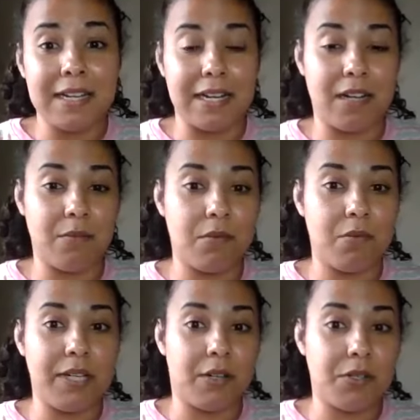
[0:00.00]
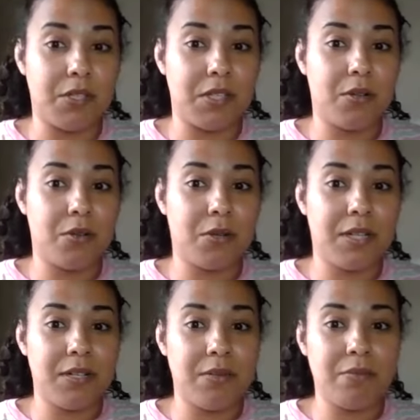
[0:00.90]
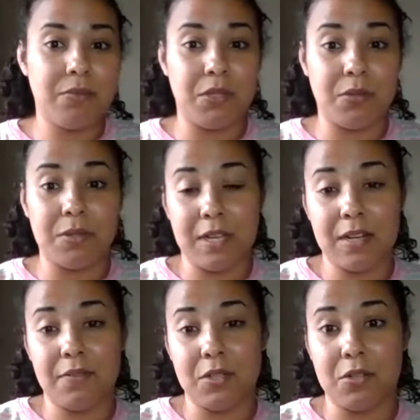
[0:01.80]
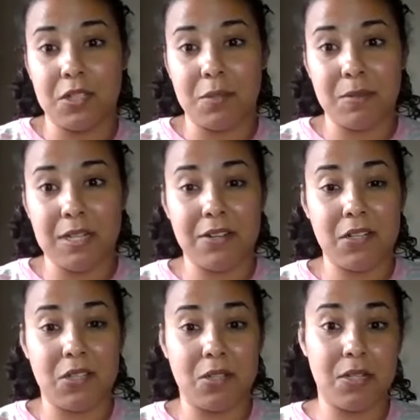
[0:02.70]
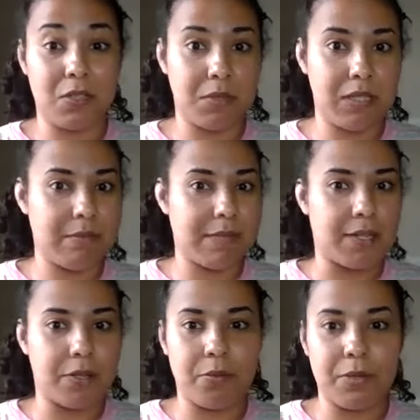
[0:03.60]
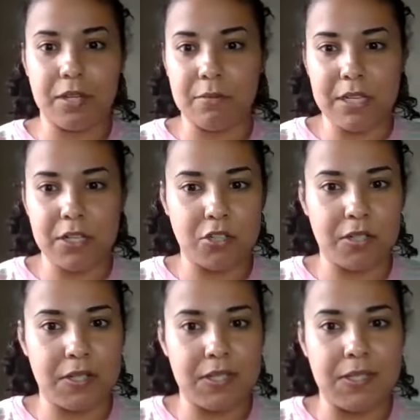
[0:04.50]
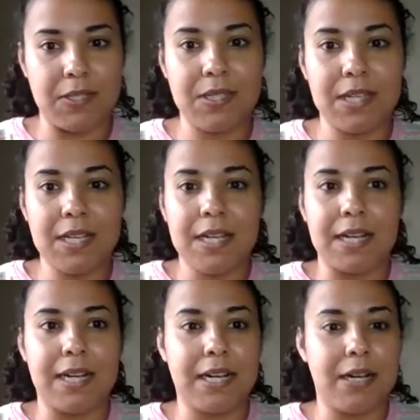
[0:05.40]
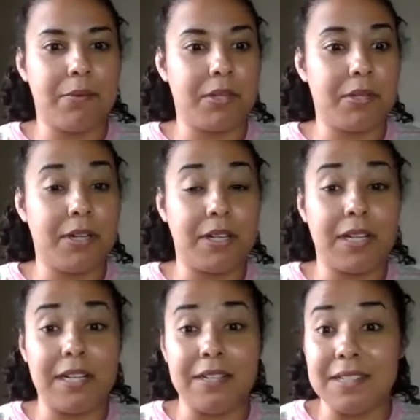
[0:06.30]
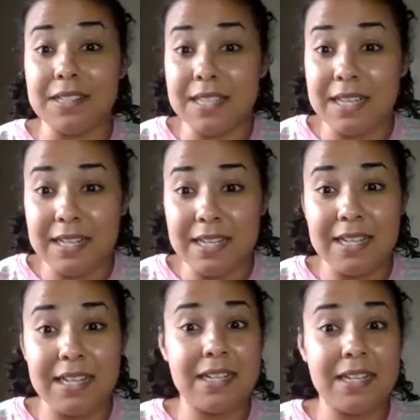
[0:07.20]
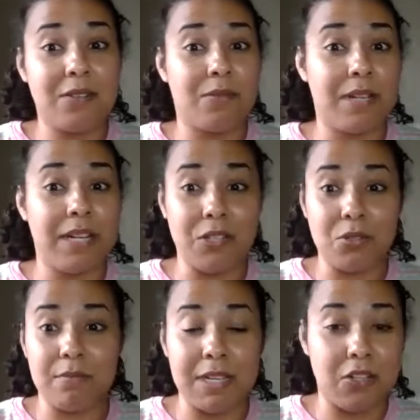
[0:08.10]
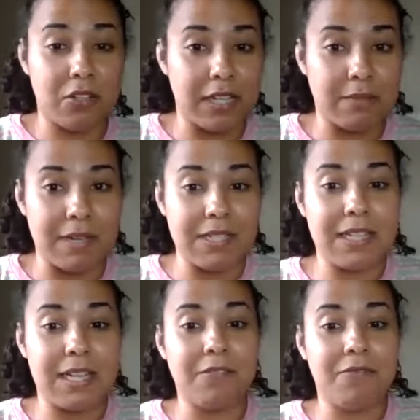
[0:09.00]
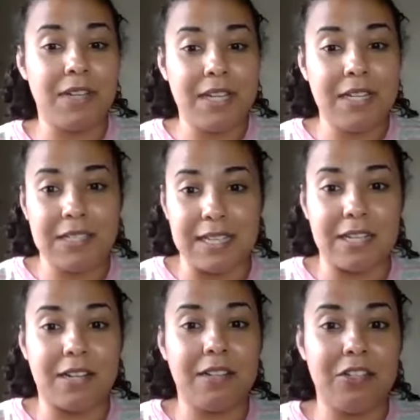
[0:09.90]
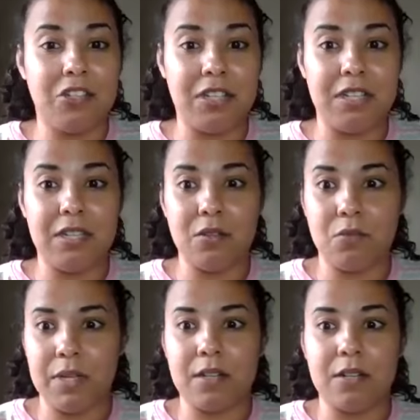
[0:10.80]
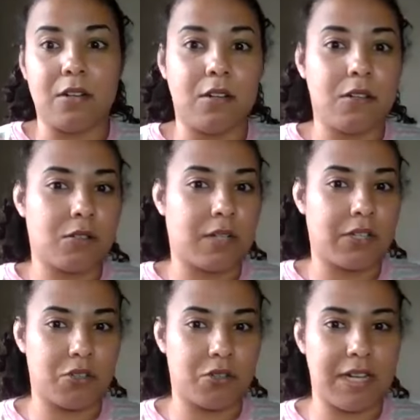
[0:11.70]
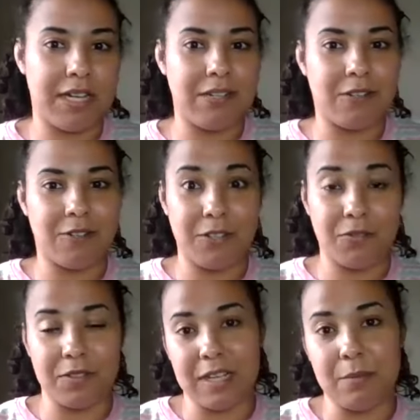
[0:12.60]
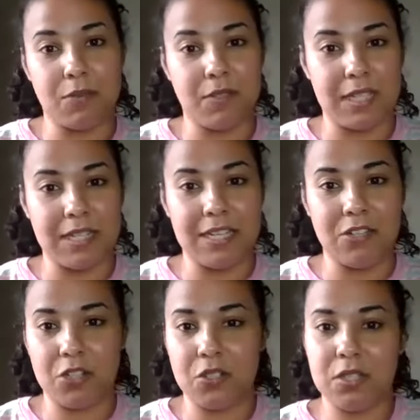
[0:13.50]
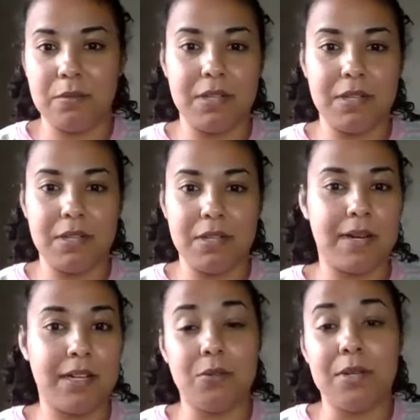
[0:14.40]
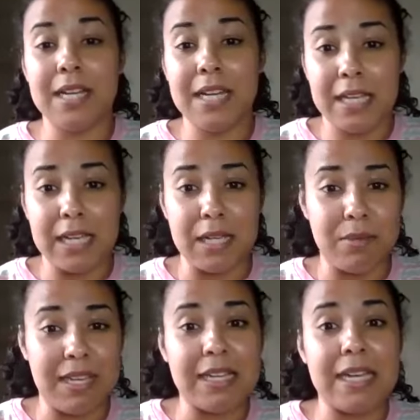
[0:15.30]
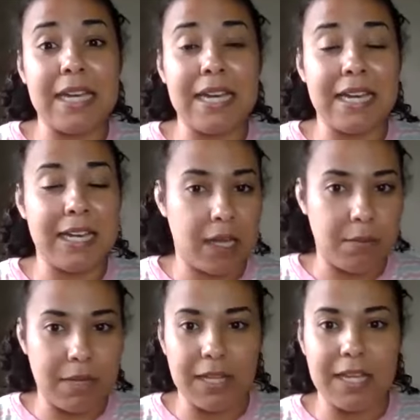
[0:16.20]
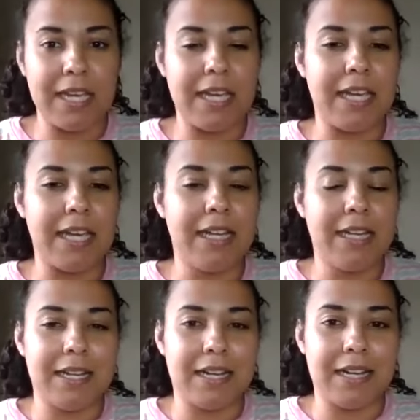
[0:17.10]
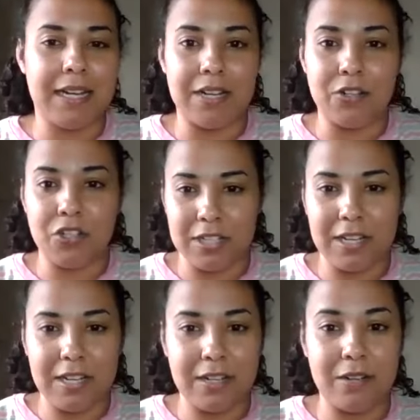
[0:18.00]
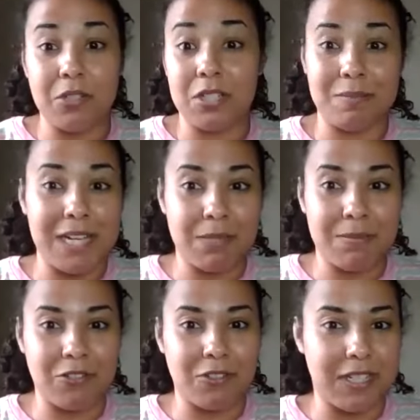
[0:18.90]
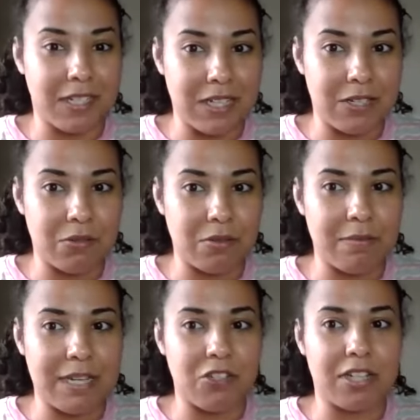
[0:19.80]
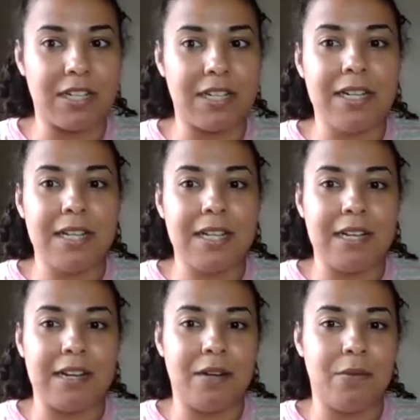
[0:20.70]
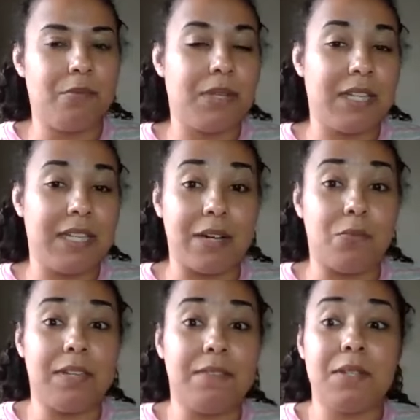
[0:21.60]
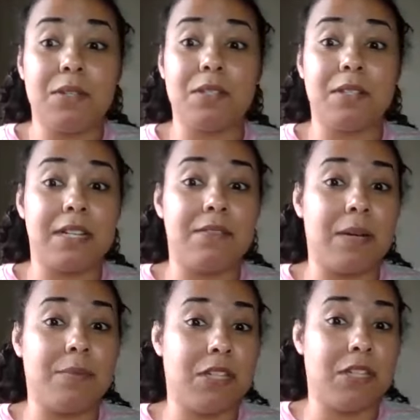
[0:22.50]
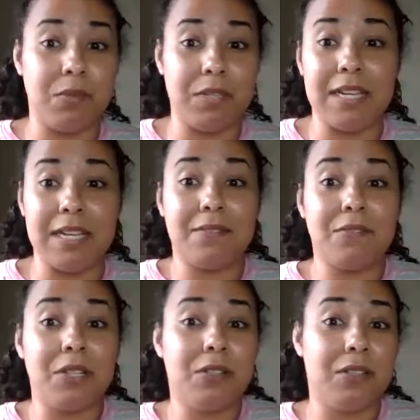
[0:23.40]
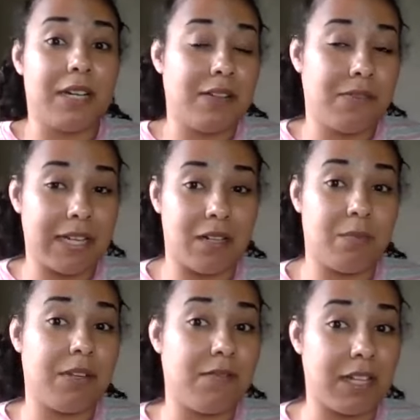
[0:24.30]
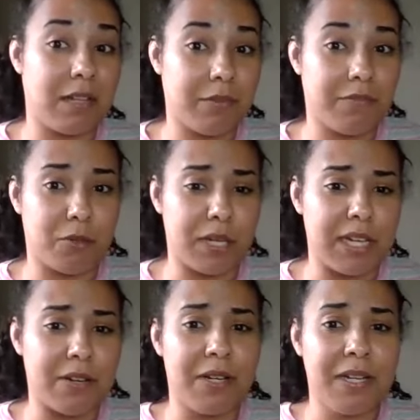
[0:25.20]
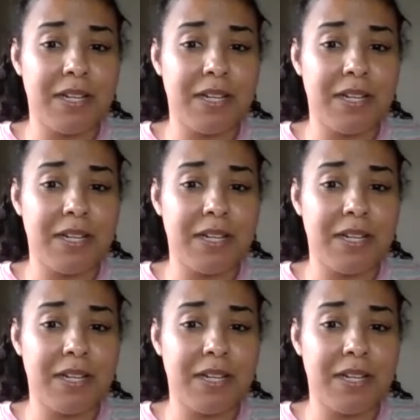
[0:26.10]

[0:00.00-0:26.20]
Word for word: Um, we also do a lot of interdisciplinary, so it doesn't really matter what your major is, uh, whether you're undecided or a history major like myself, psychology, we are all cross-trained in all different types of citations. So we know how to do APA, MLA, uh, Chicago, which is my specialty as a history major. Um, but yeah, we there's a lot of options. We have a lot of help available for you.